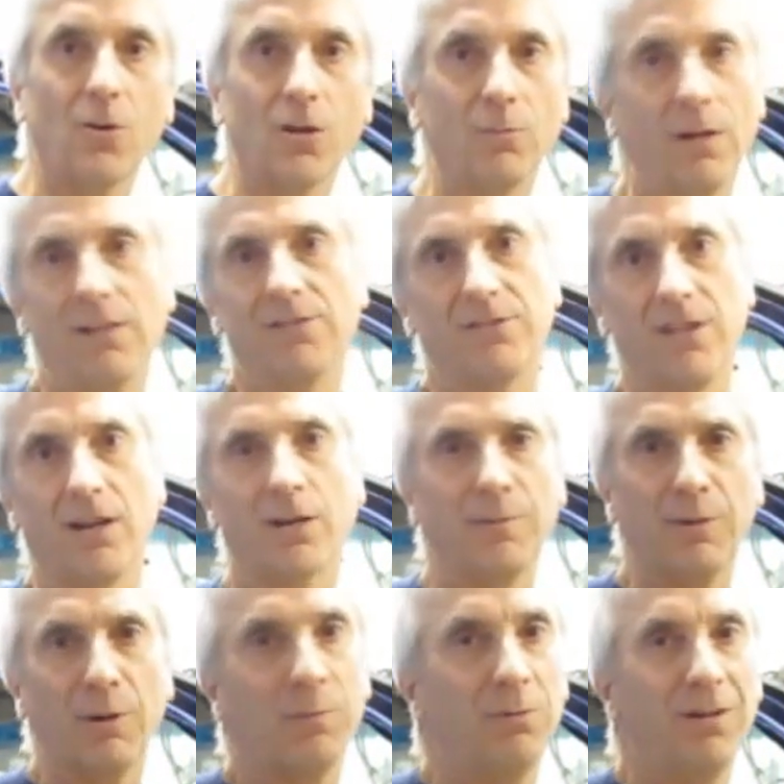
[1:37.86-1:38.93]
core, well, it's there to
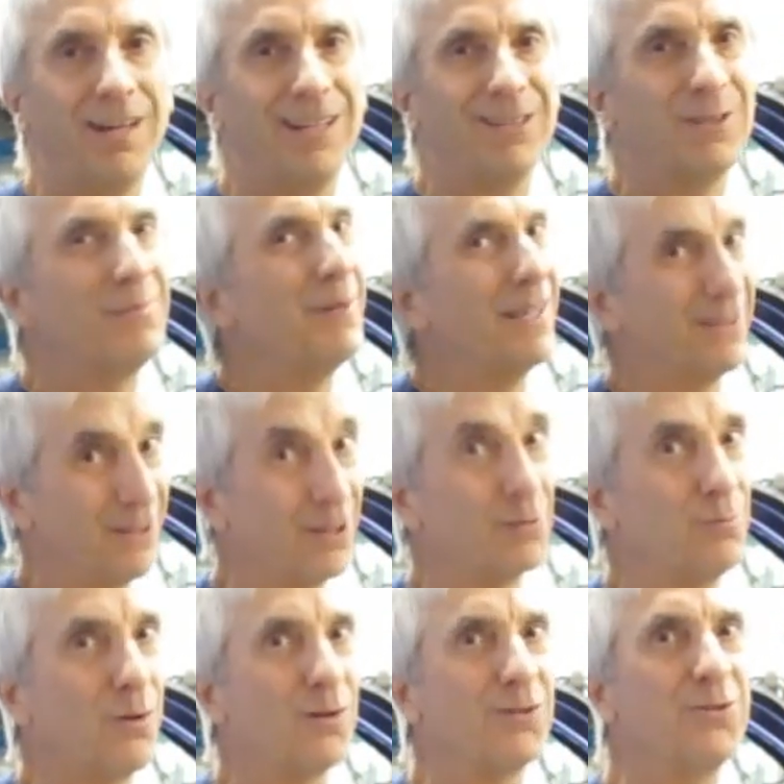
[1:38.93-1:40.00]
be replaced, but
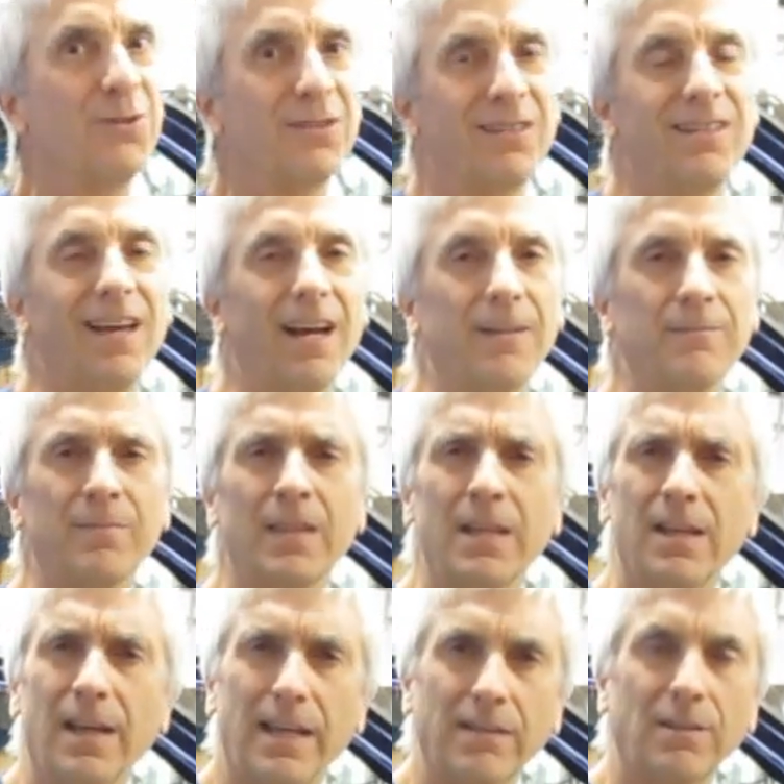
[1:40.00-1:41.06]
there's more to it than that.
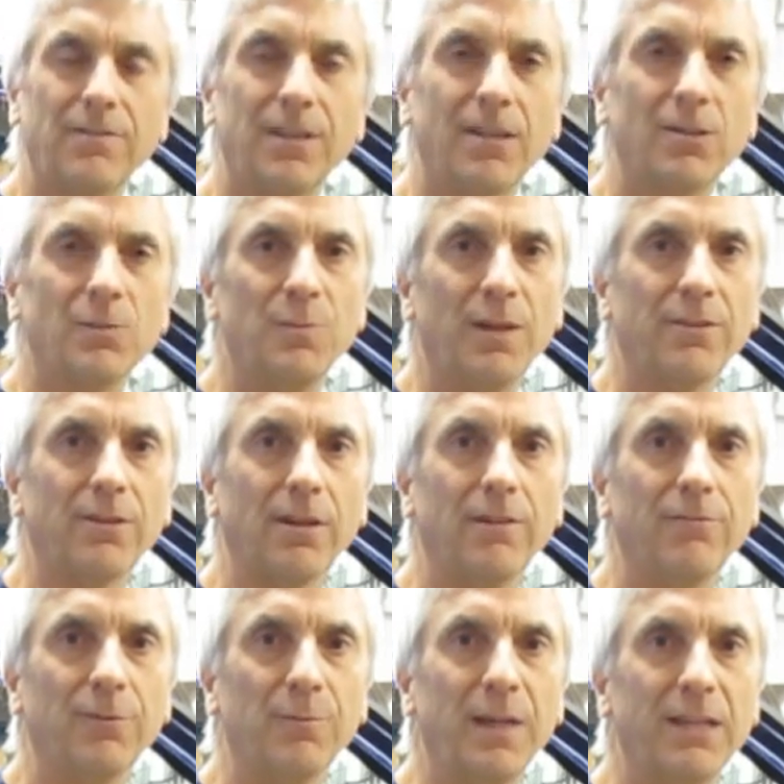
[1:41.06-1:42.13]
And he left out some other
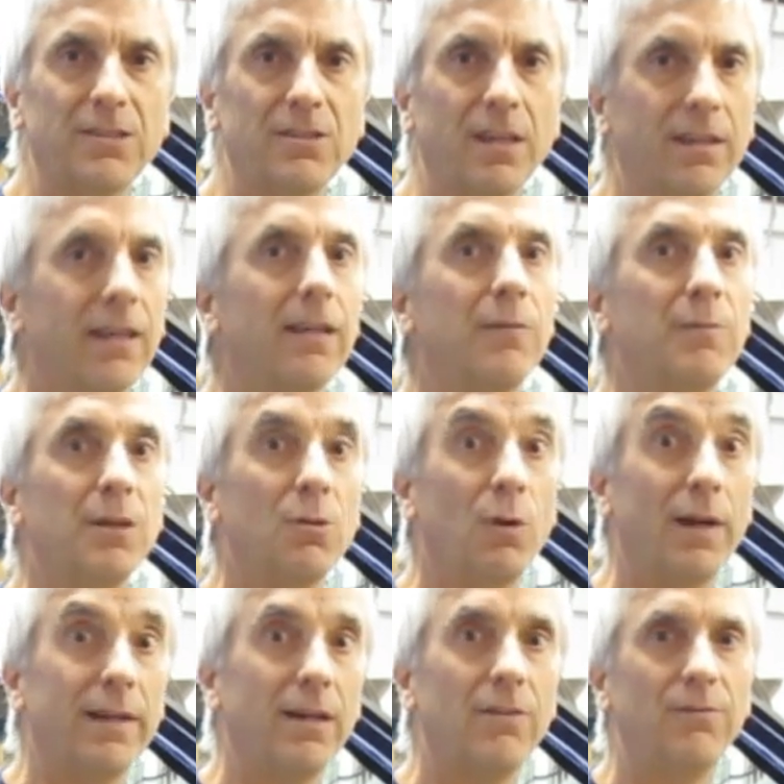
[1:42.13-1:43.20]
information I think would be
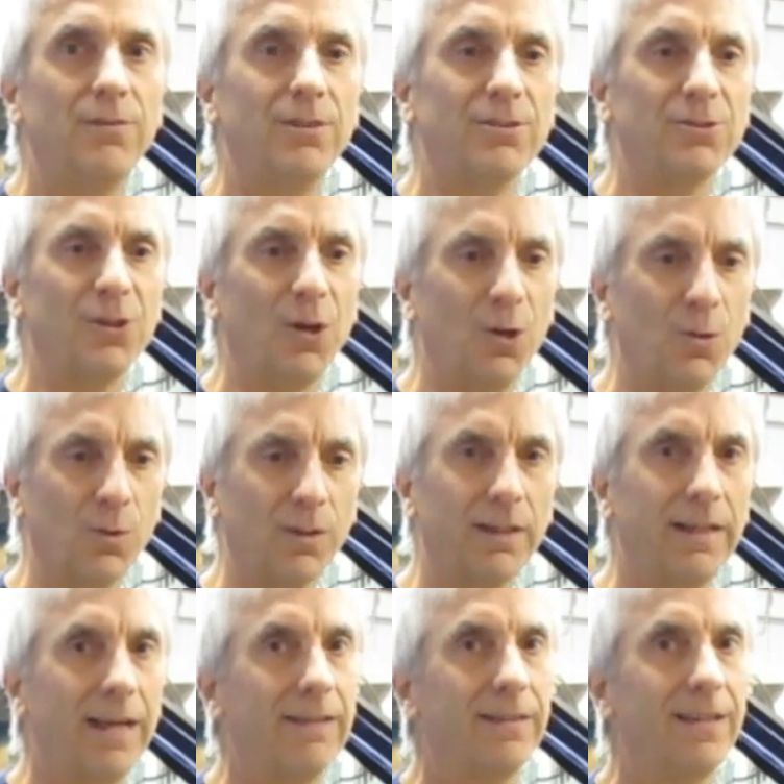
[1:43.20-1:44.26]
quite helpful, so we're
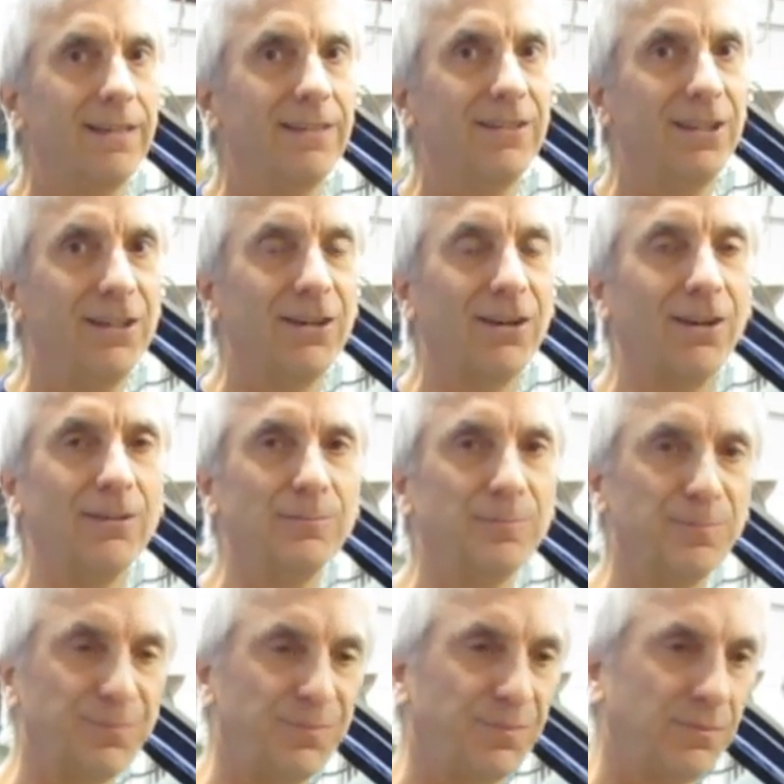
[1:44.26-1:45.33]
going to add that in here.
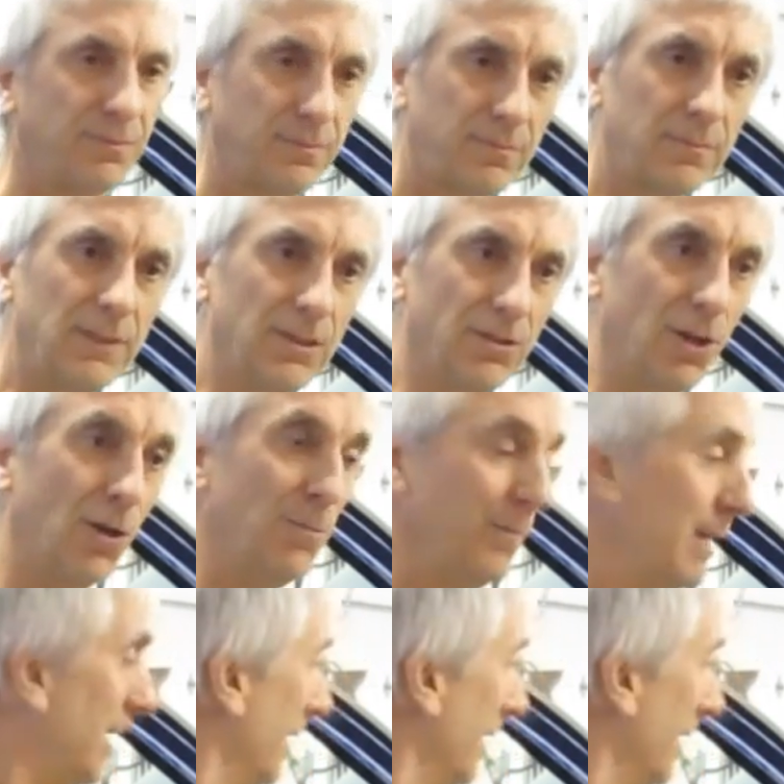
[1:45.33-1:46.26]
So